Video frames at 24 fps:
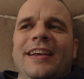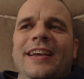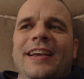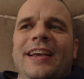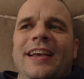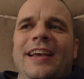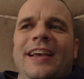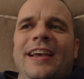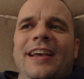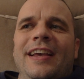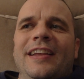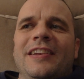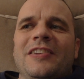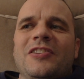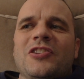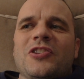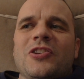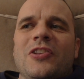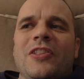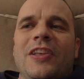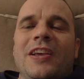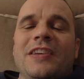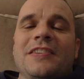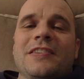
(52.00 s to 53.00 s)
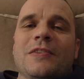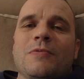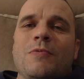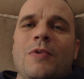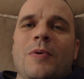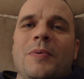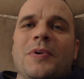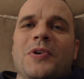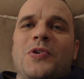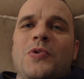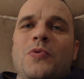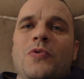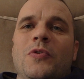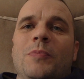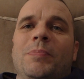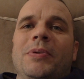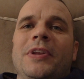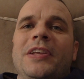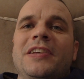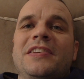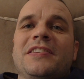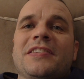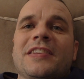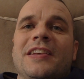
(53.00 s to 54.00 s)
And so they said, well, we'll call the
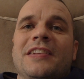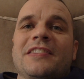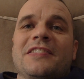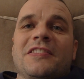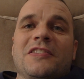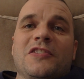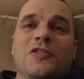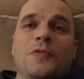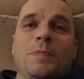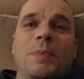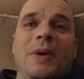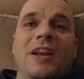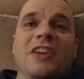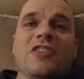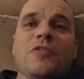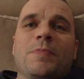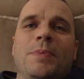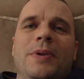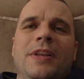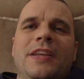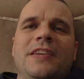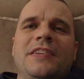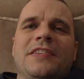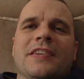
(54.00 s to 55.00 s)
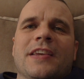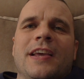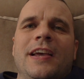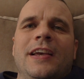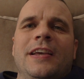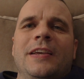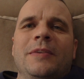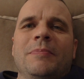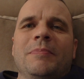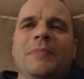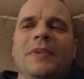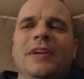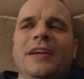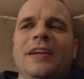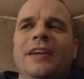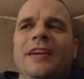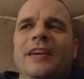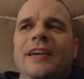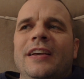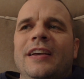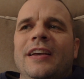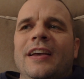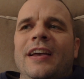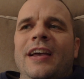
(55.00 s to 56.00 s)
police then. So the Spanish police came,
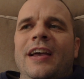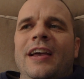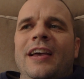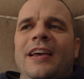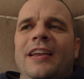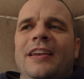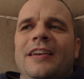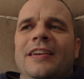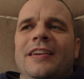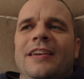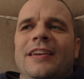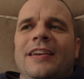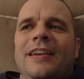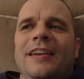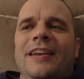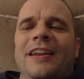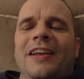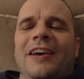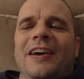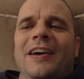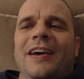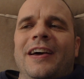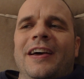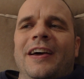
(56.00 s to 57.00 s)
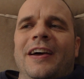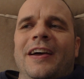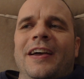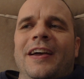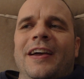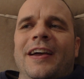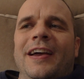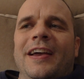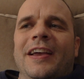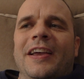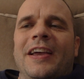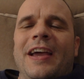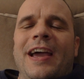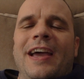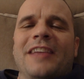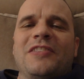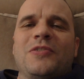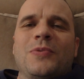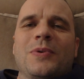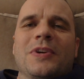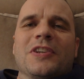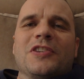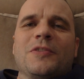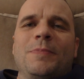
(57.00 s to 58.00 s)
and that I had
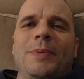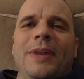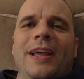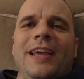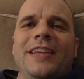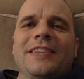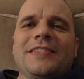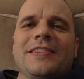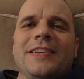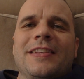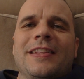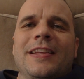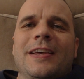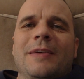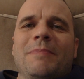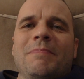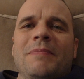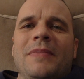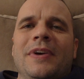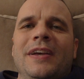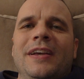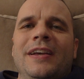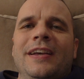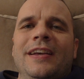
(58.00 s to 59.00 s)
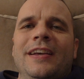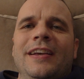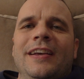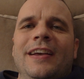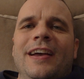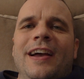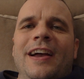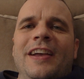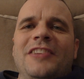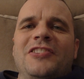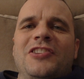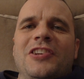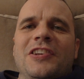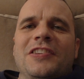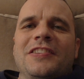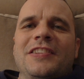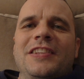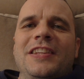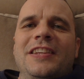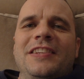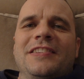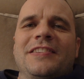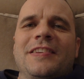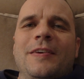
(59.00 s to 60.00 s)
to explain to them, I
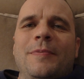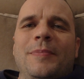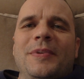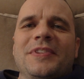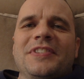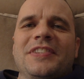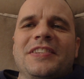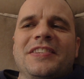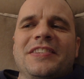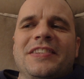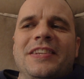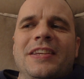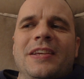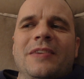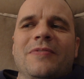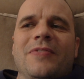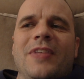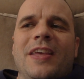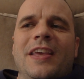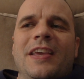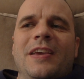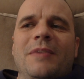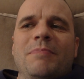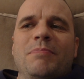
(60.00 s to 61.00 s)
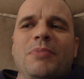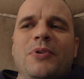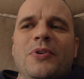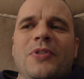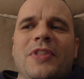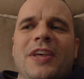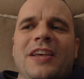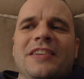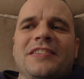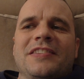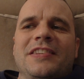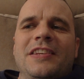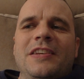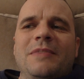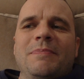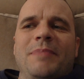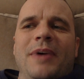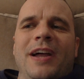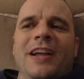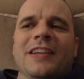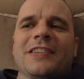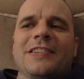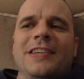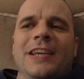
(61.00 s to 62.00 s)
just need someone to see if they can put that seat
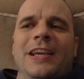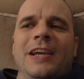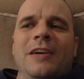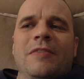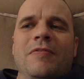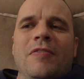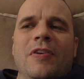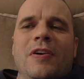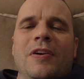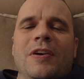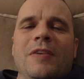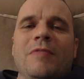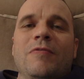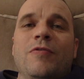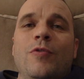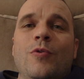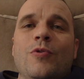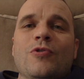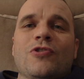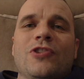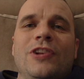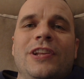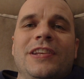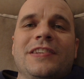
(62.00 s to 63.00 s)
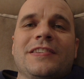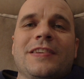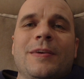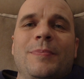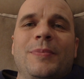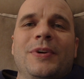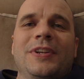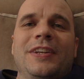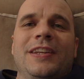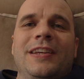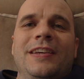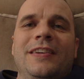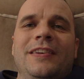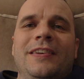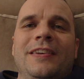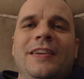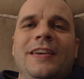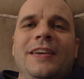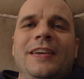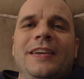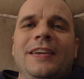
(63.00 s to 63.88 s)
back together. Unfortunately, someone did.